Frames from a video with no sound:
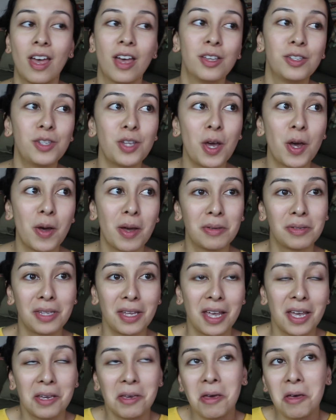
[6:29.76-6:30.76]
So I was
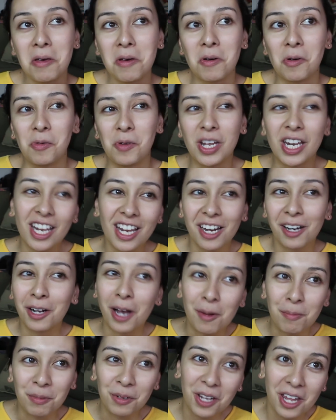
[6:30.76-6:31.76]
like, oh, we need a
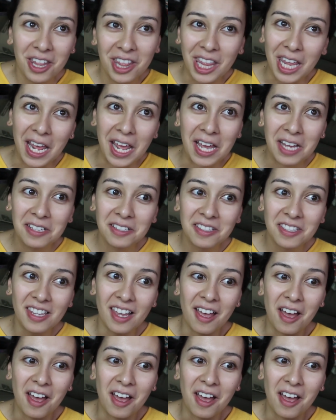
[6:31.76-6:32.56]
couple of things,